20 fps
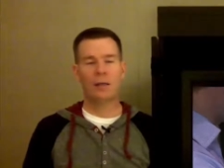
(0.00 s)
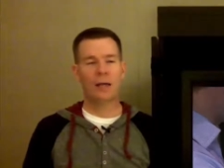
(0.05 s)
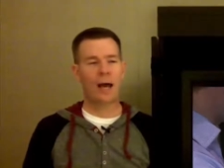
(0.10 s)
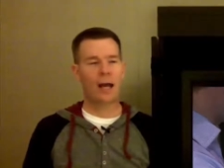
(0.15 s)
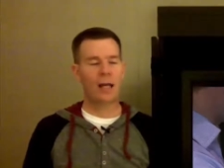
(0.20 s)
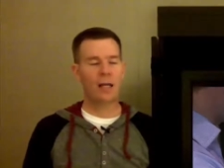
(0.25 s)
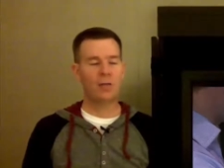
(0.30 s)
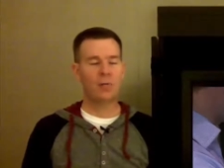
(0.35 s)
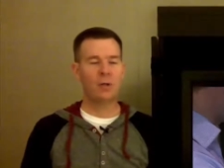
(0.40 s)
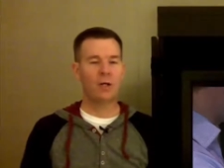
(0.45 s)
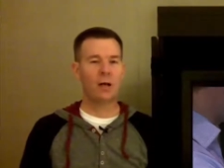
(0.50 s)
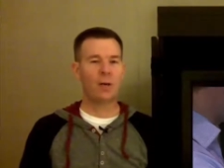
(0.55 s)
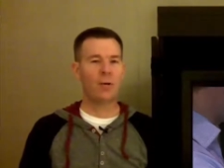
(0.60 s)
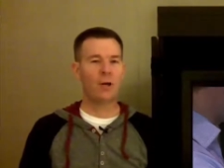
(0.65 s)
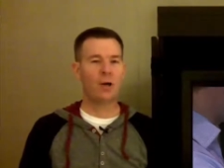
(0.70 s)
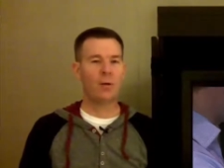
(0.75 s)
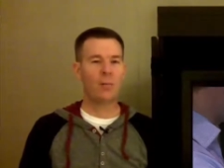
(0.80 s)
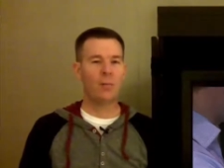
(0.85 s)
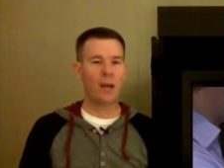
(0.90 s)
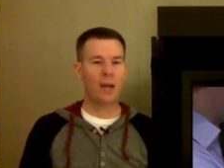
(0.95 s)
Lighting is
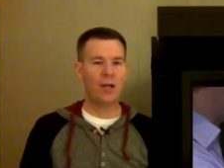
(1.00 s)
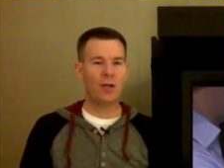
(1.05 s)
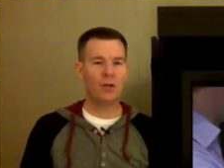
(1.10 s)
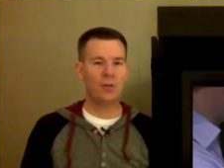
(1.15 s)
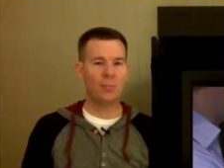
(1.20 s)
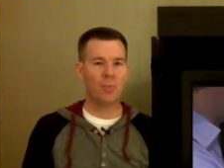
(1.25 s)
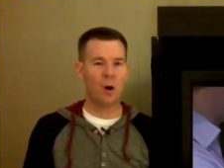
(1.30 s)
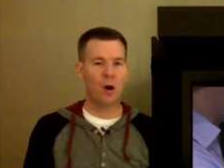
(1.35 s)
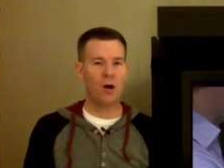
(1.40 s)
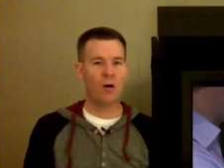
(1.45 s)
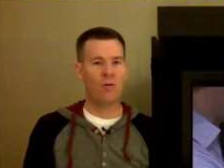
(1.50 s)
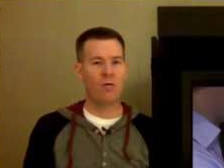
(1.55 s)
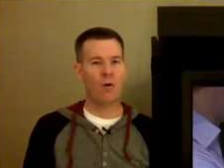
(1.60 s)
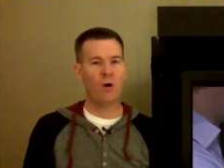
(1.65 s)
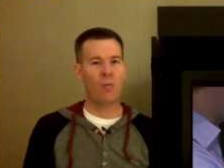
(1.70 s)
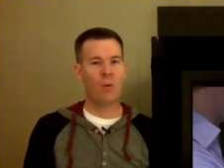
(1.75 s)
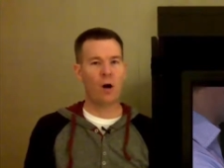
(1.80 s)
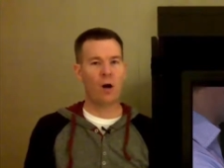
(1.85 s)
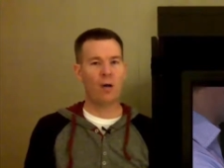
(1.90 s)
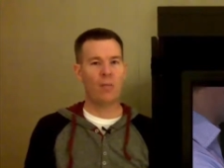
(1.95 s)
becoming a major part of
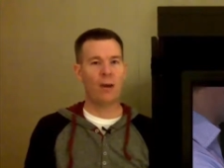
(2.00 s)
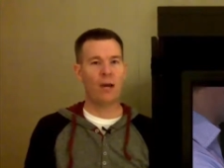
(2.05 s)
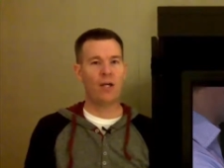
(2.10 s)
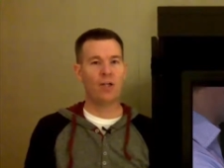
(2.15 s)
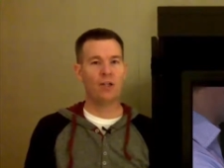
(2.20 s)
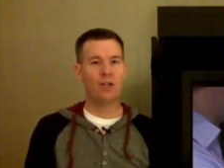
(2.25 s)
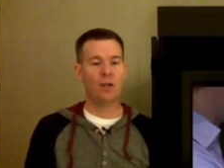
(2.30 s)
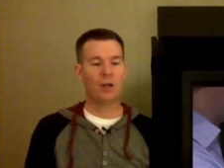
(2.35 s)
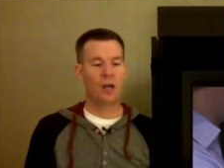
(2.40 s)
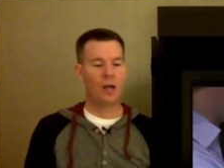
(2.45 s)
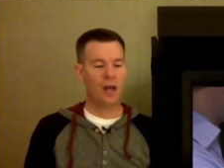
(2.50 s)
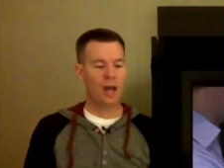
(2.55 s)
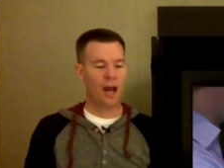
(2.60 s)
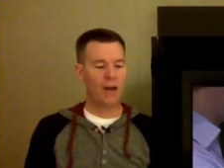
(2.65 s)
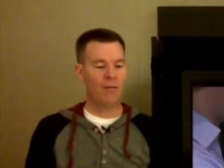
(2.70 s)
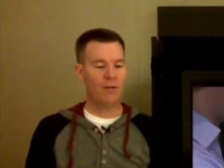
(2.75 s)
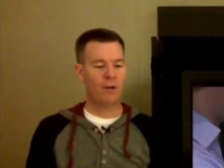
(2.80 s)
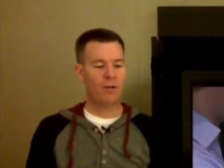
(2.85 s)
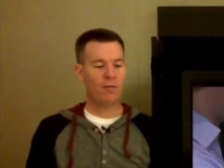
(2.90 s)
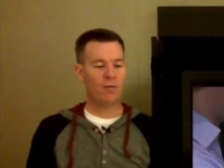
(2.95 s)
home automation.
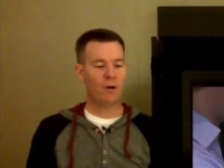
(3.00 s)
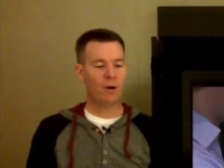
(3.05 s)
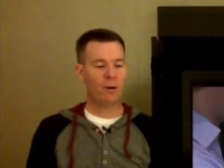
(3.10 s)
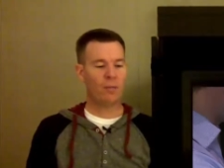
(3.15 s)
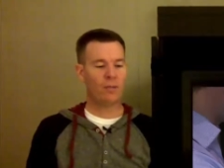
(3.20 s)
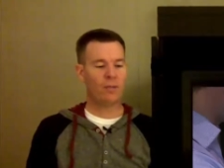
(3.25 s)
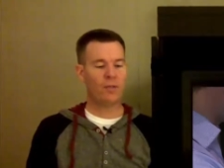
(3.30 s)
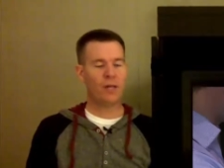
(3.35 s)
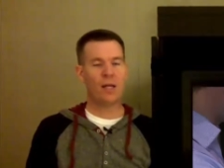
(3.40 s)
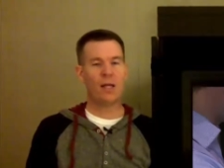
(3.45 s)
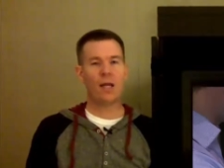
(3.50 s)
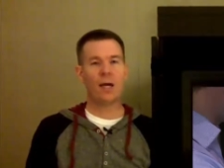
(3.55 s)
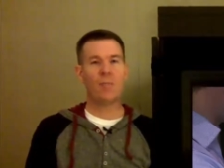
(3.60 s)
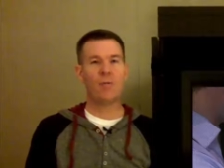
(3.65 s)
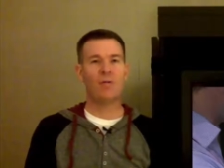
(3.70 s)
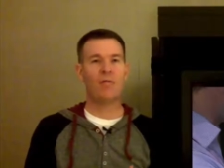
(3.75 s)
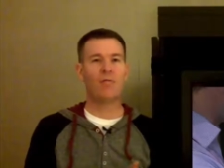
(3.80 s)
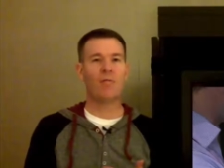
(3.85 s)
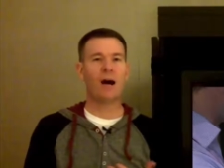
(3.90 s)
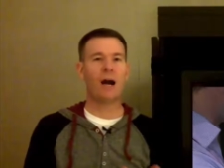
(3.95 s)
Everything from setting
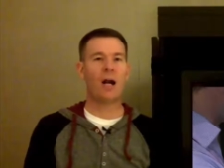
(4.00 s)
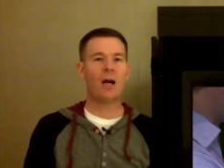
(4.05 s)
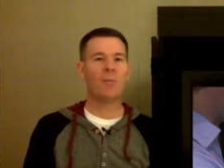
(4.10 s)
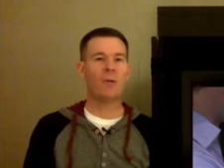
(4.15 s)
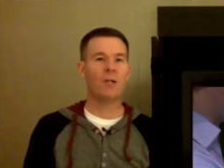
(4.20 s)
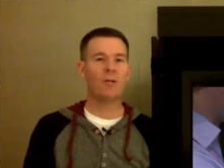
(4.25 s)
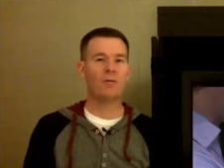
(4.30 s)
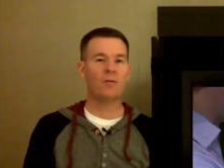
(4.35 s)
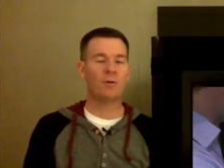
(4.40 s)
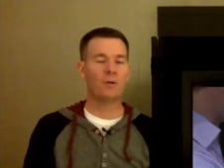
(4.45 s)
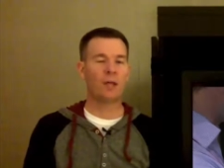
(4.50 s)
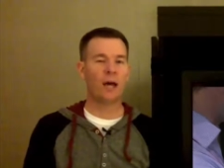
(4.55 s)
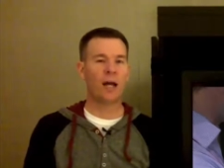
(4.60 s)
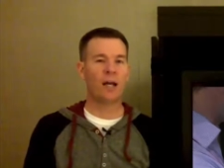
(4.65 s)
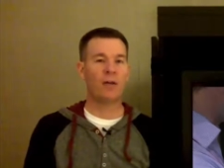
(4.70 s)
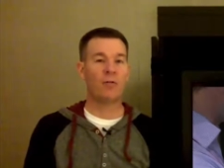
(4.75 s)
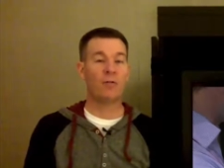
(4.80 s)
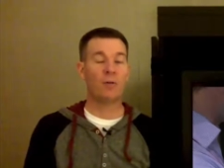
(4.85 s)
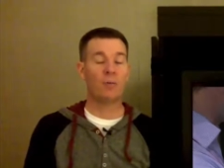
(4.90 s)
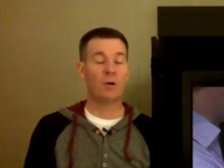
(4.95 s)
up environments for
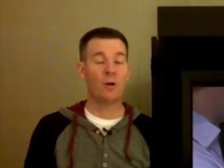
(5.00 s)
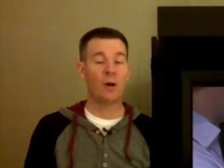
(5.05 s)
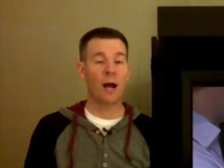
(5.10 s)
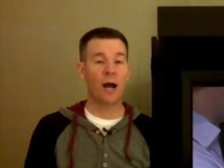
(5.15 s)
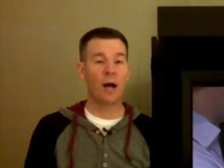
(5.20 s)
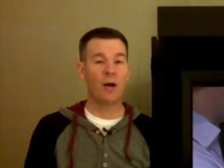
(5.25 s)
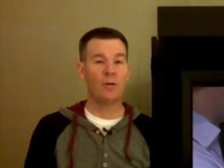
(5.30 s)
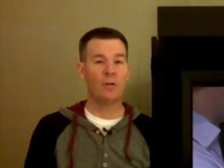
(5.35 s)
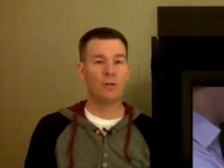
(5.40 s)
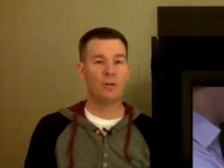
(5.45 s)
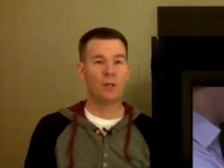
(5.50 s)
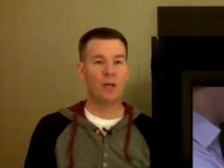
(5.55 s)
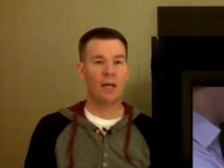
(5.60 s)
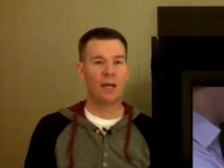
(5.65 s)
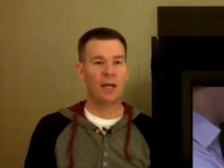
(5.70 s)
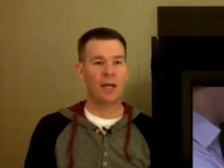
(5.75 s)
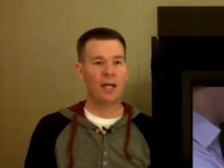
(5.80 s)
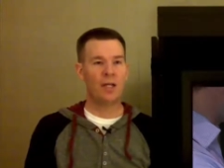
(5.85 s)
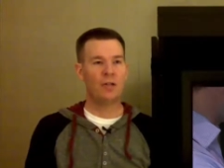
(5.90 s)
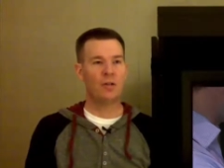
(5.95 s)
lighting from your house
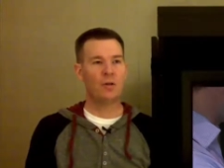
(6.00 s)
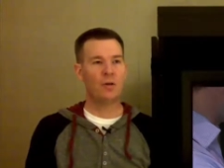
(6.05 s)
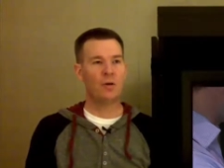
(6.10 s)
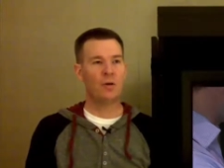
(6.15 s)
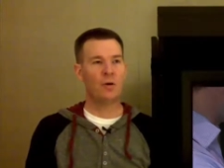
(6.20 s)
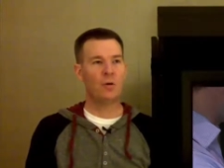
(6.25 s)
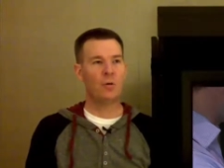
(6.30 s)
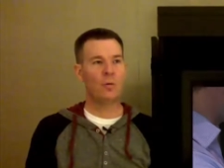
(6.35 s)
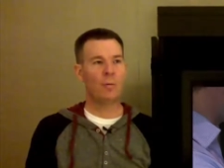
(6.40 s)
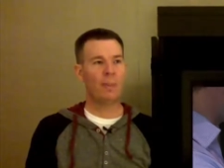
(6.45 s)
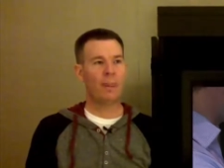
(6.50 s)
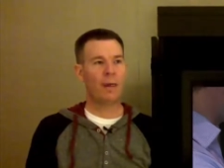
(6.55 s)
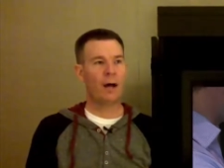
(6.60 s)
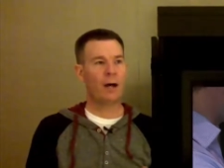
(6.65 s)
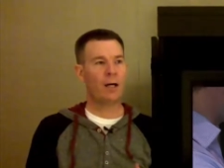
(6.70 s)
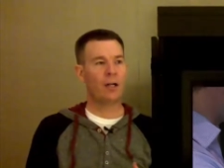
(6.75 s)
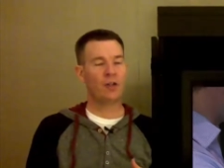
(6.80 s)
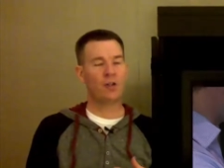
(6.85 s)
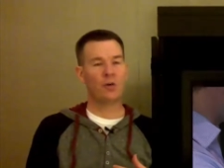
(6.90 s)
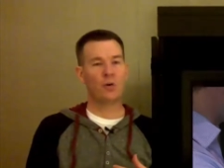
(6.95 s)
into
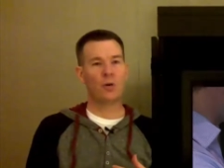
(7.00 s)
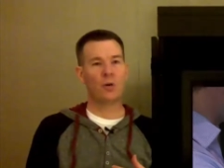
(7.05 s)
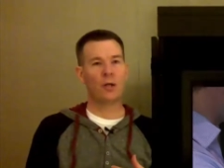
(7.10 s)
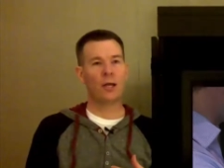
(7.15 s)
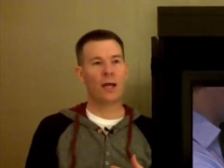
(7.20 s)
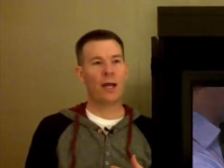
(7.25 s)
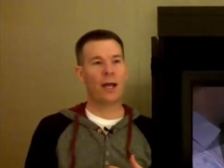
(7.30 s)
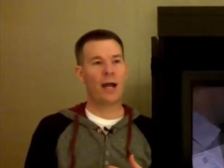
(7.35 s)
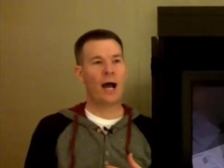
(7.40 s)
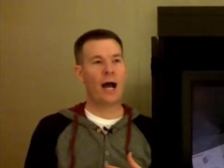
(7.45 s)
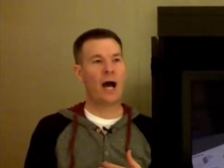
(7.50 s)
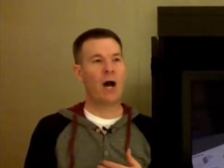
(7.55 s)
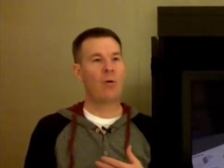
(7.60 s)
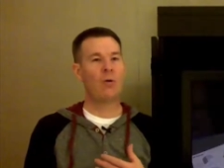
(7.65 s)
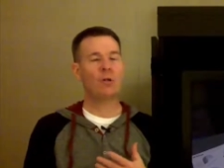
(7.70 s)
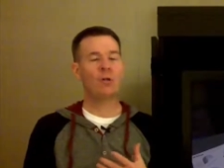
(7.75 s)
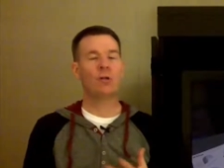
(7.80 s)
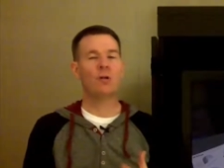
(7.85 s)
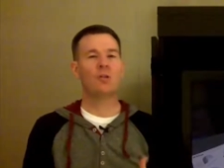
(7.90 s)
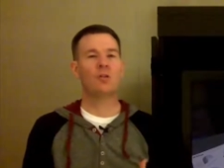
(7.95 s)
controlling
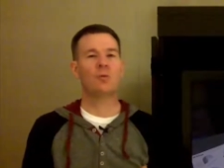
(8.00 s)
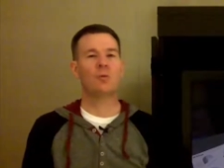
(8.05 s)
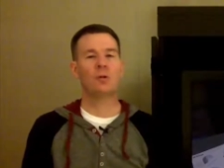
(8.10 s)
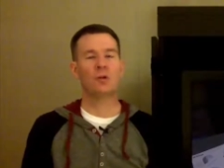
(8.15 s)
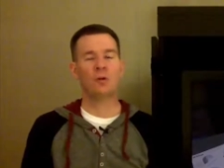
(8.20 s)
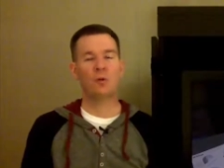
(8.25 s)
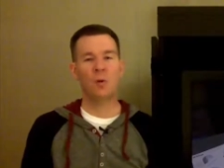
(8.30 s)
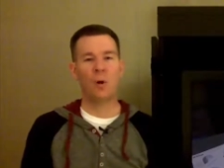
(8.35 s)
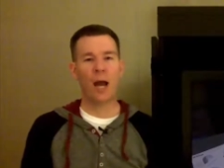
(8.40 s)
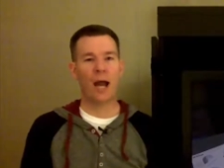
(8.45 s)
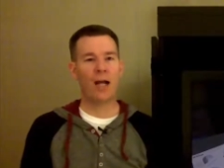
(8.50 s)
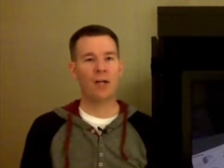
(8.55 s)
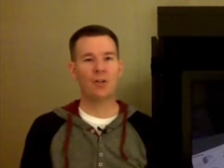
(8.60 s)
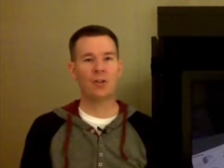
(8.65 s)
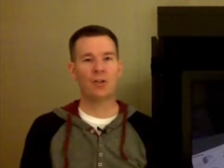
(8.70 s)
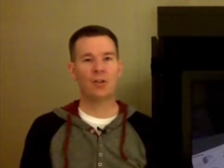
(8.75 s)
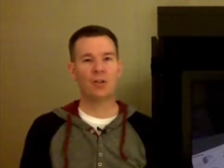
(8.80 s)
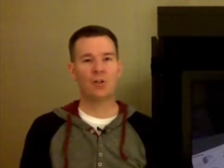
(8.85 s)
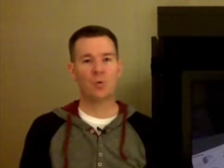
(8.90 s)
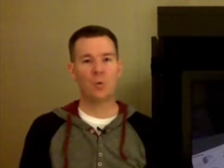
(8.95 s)
how it looks when you
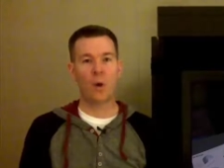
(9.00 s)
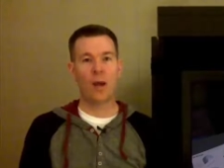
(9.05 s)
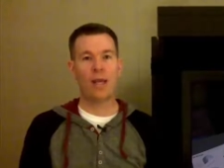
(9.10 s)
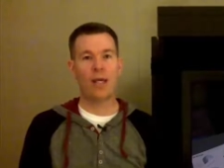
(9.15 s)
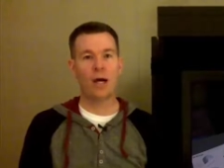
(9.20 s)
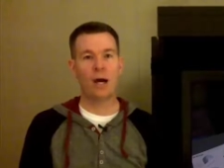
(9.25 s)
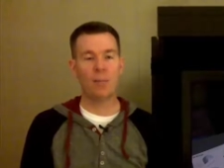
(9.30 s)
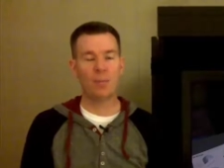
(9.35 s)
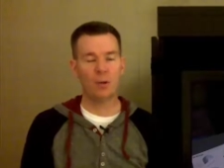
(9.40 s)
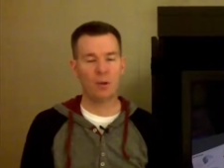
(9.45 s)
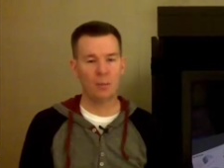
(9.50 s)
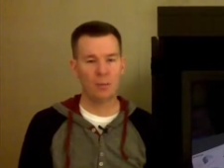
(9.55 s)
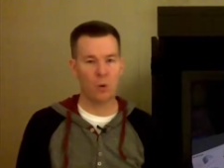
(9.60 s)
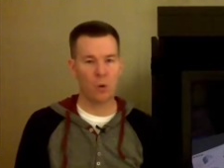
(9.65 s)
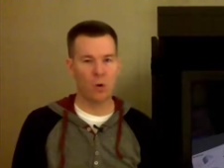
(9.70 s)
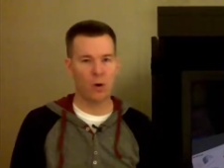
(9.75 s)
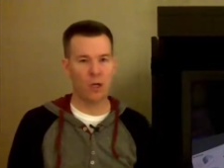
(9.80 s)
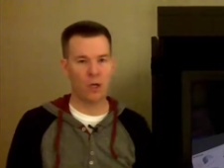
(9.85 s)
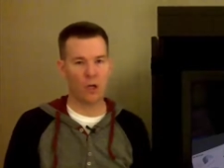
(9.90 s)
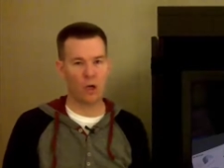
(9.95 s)
actually just wake up in the
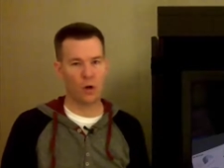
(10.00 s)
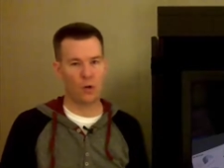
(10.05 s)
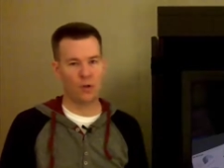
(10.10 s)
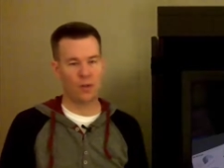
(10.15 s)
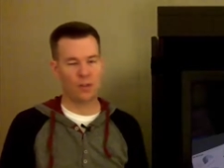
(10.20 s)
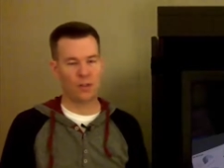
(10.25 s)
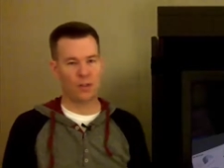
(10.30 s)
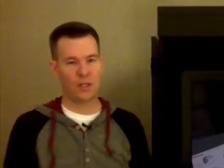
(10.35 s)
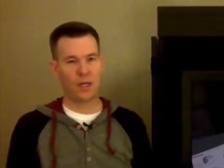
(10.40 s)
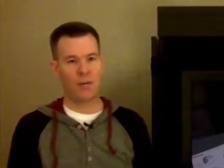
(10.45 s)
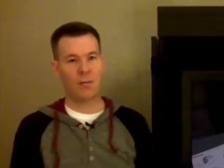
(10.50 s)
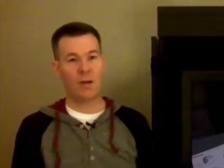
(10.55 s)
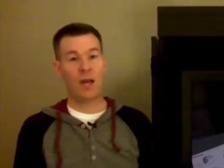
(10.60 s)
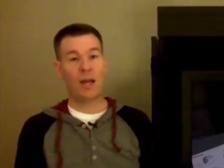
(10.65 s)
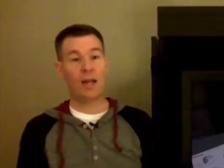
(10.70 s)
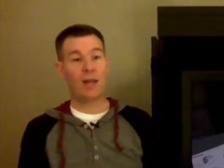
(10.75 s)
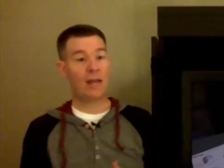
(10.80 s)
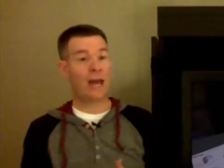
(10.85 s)
morning and go to sleep.